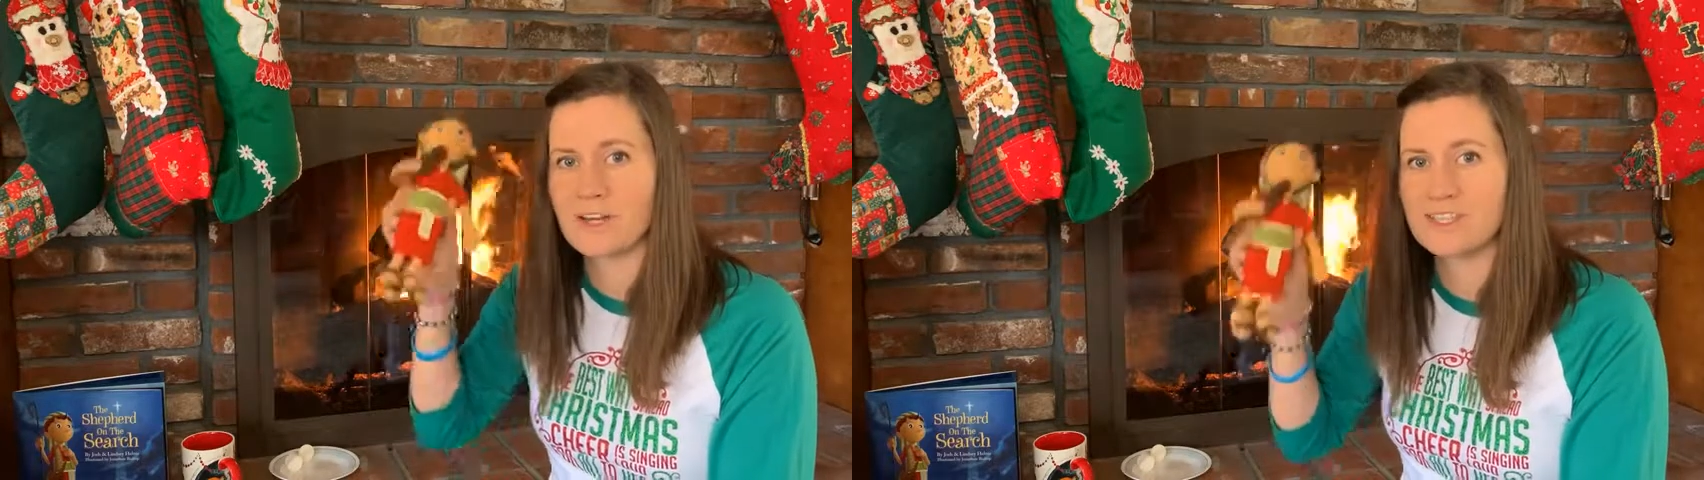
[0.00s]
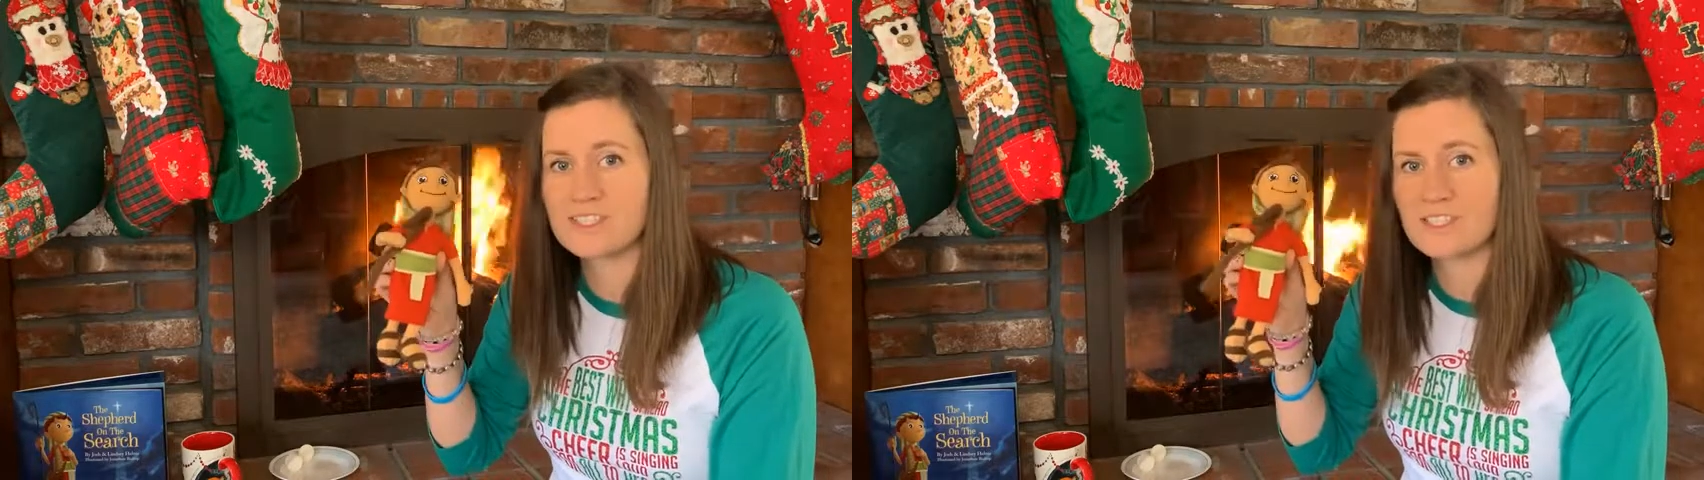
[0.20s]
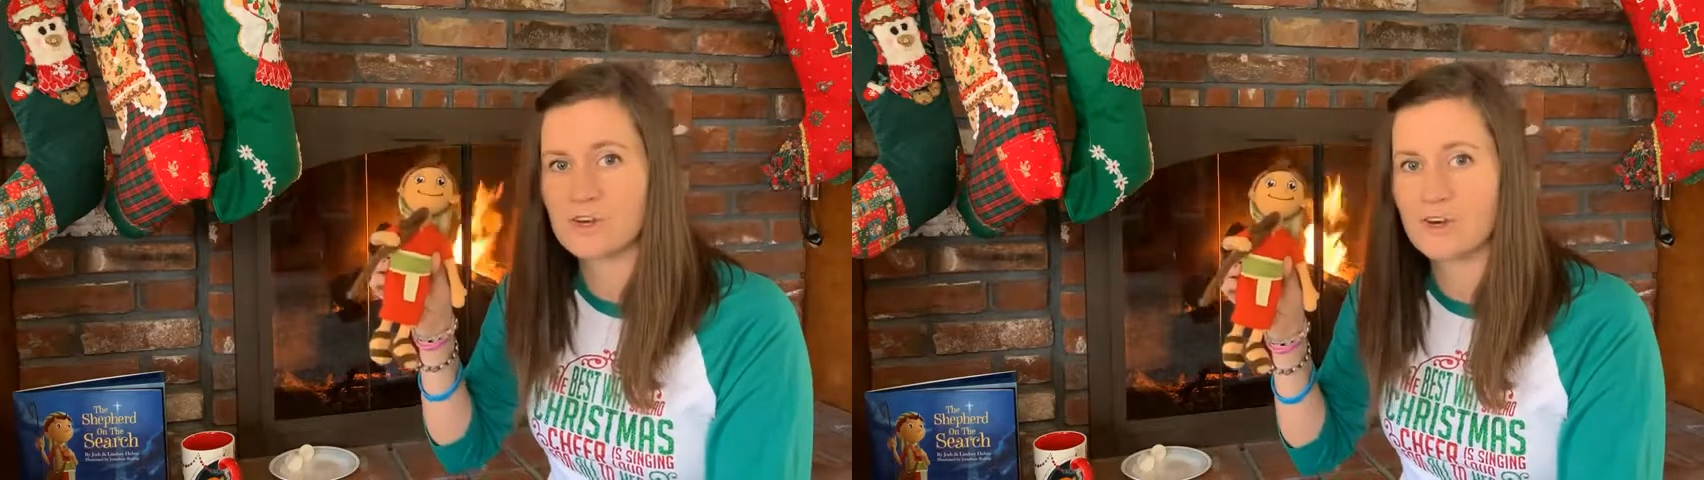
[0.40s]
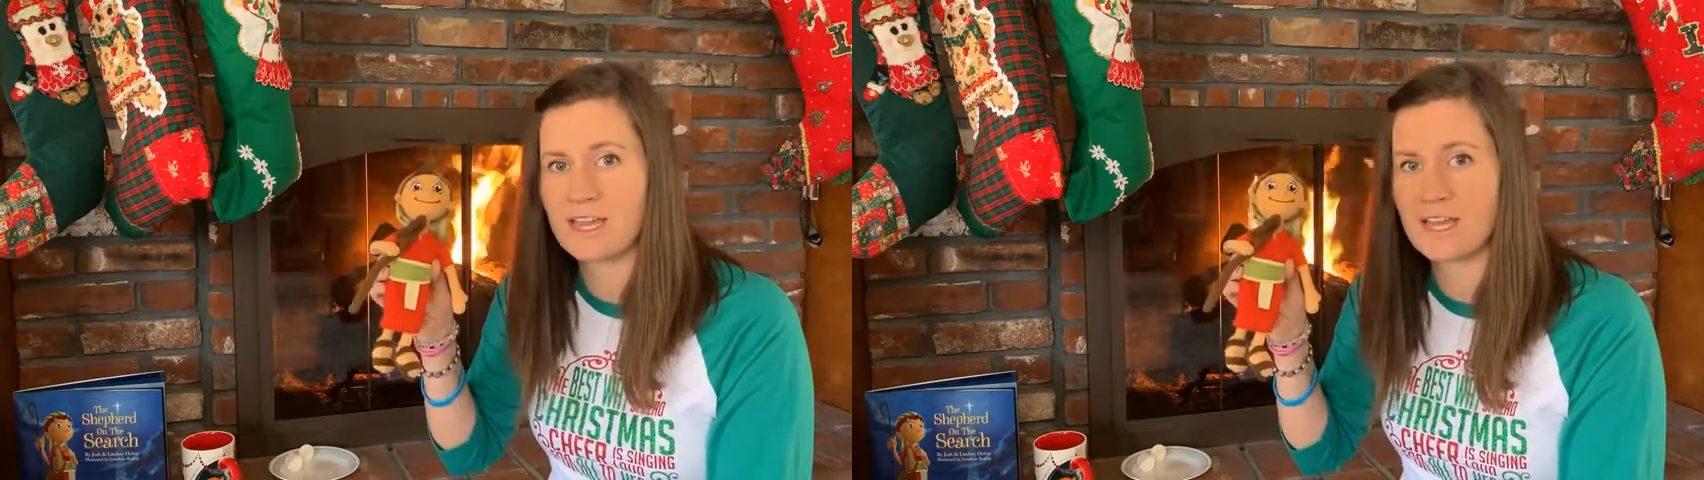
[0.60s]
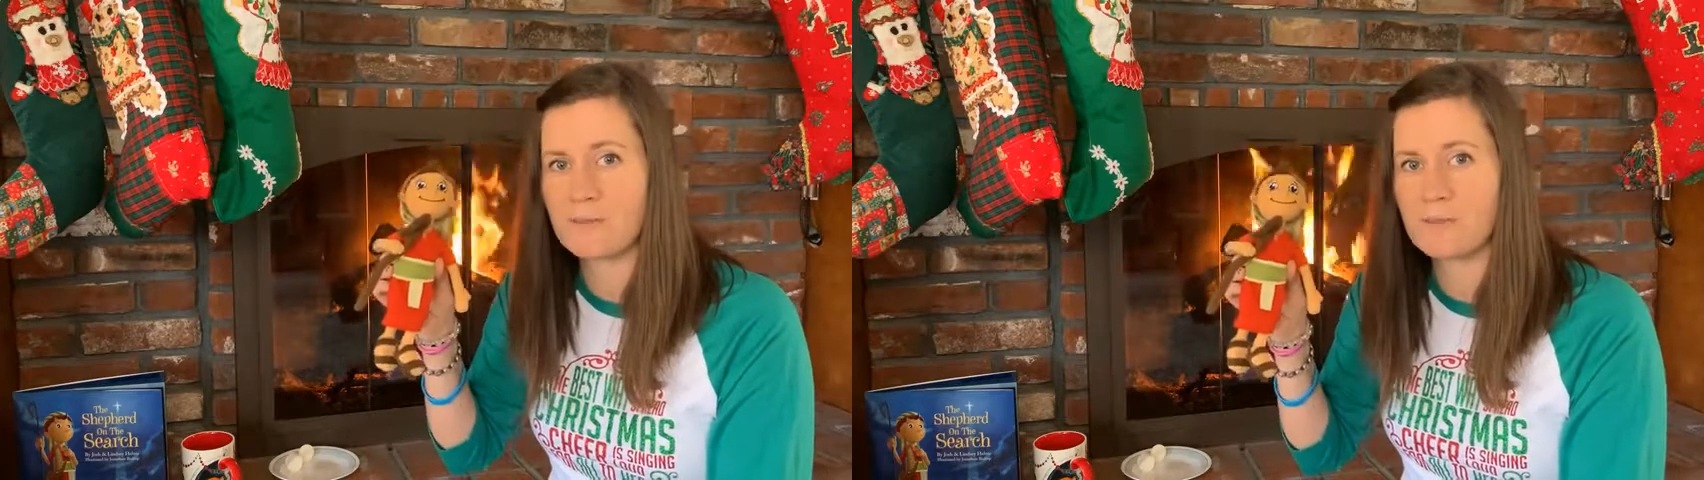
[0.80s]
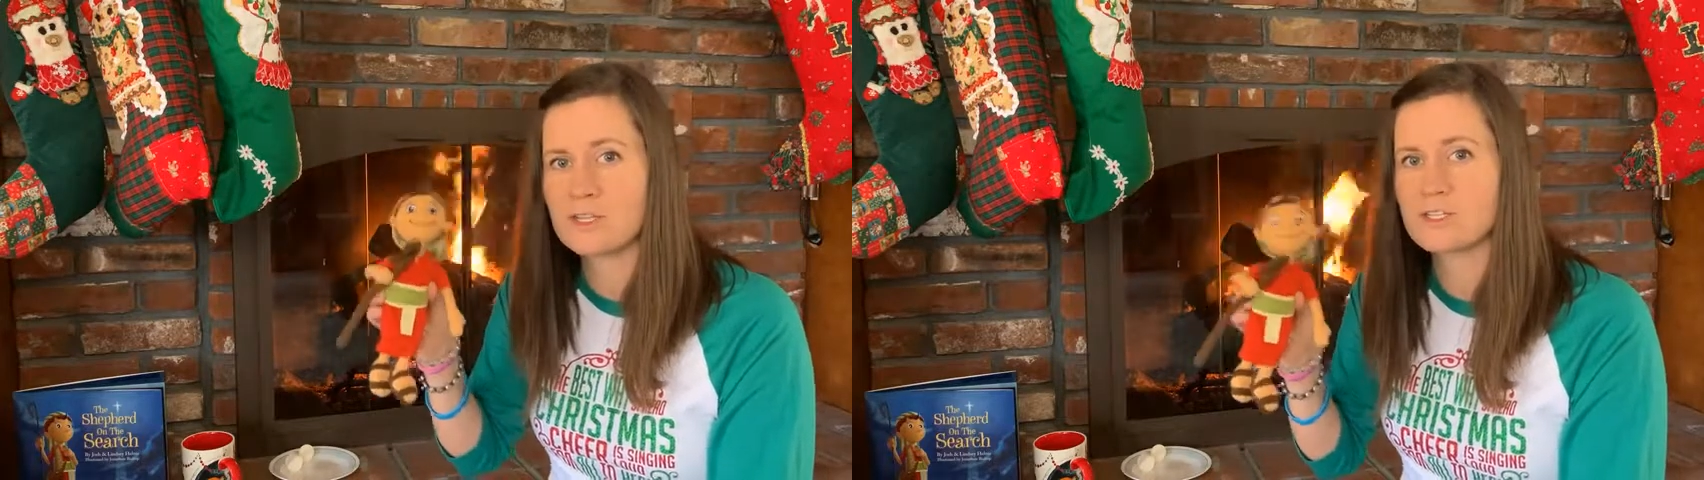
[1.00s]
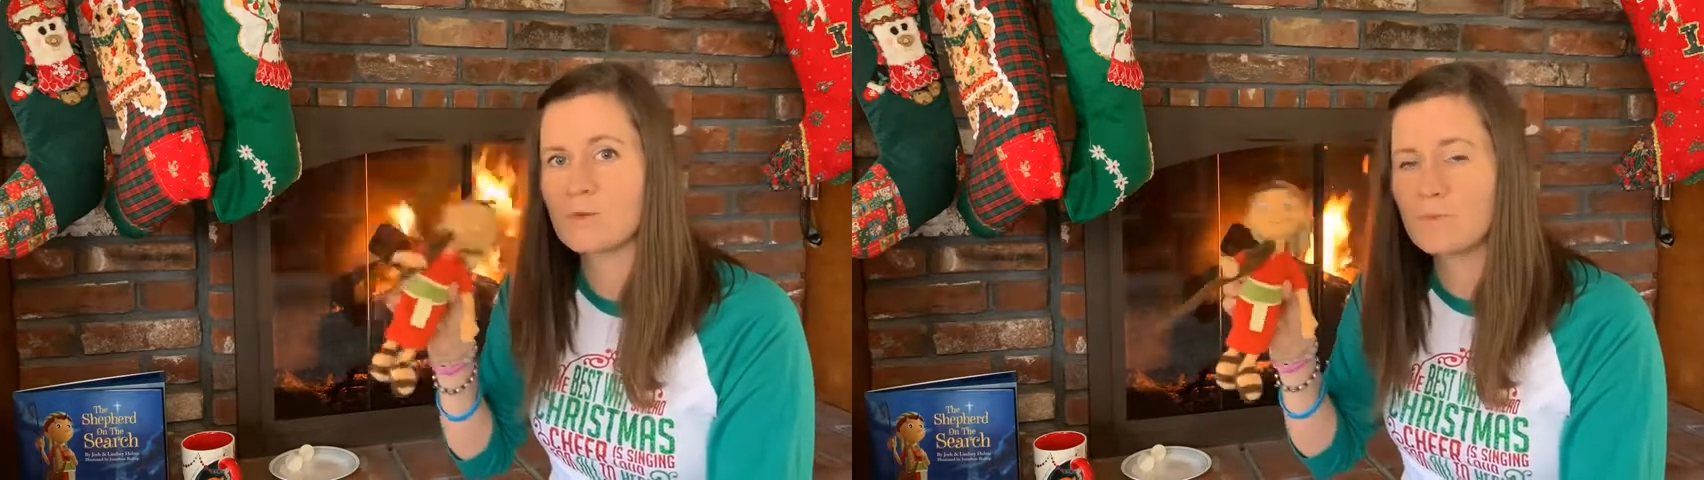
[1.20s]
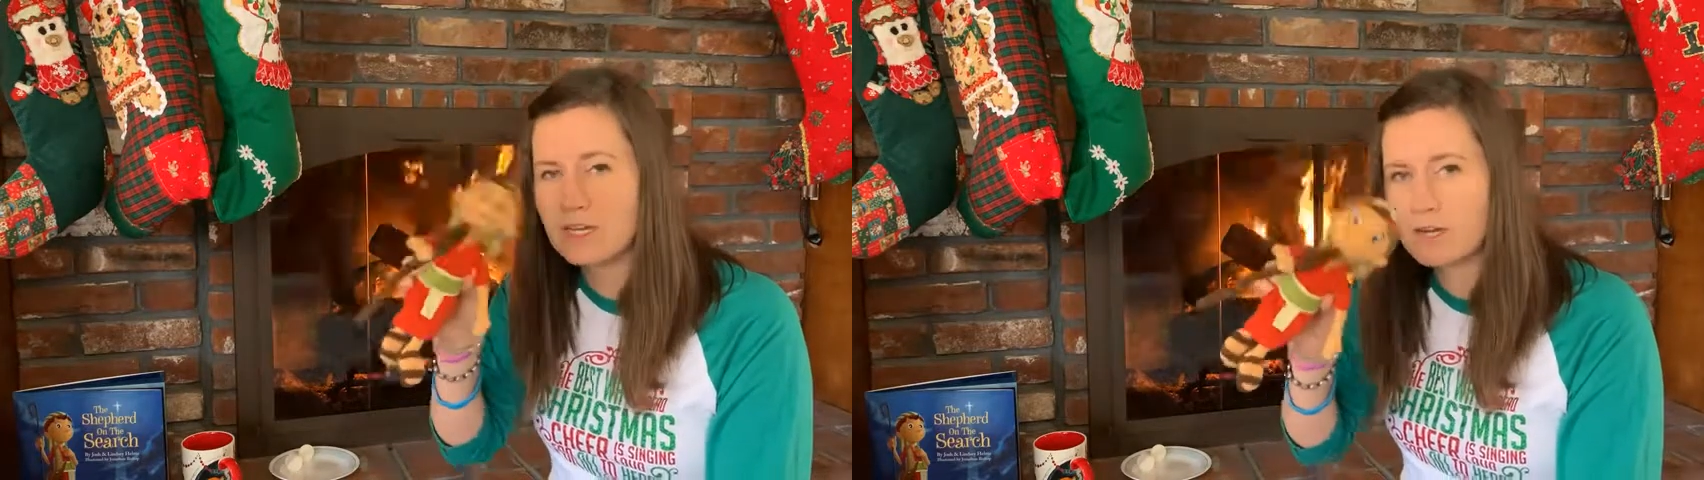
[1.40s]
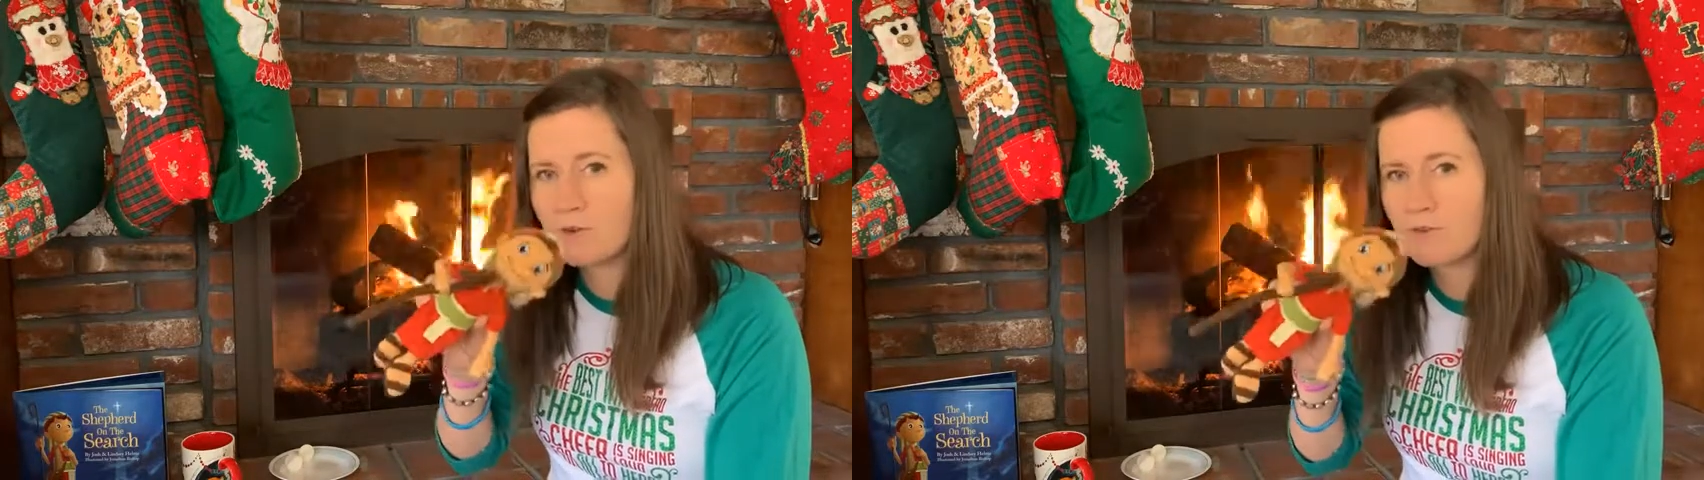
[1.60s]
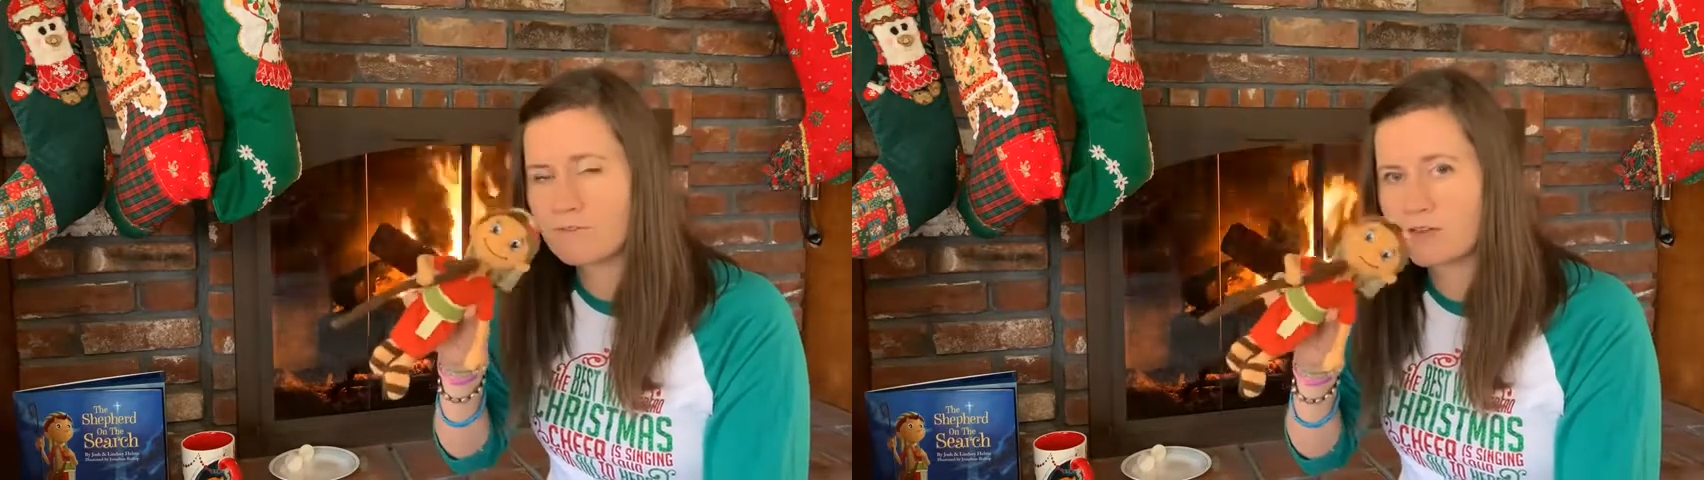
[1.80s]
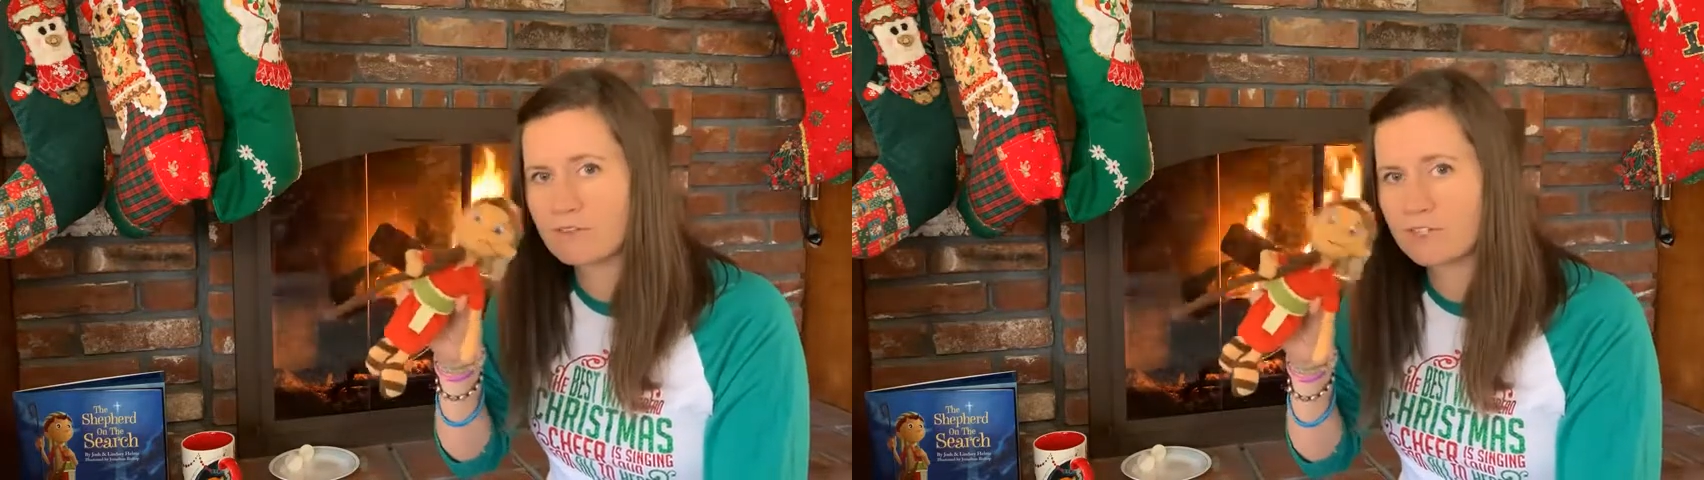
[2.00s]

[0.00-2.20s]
Instagram so we know you found the